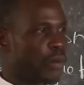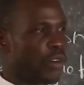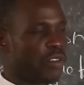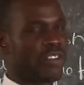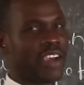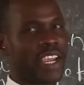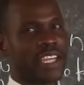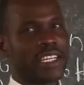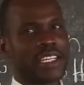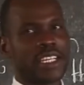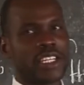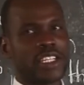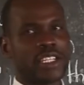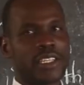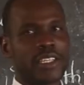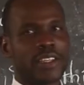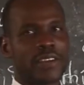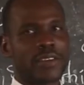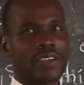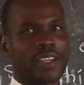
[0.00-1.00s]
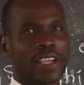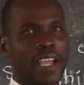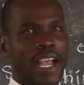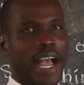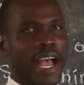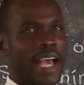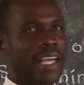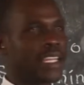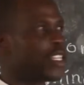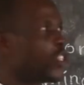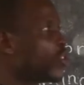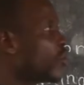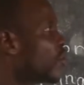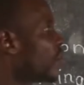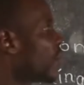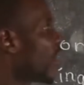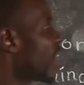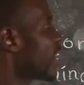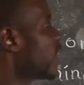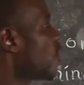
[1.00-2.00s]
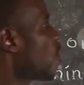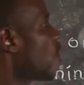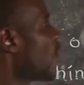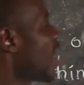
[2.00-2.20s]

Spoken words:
provided and you find the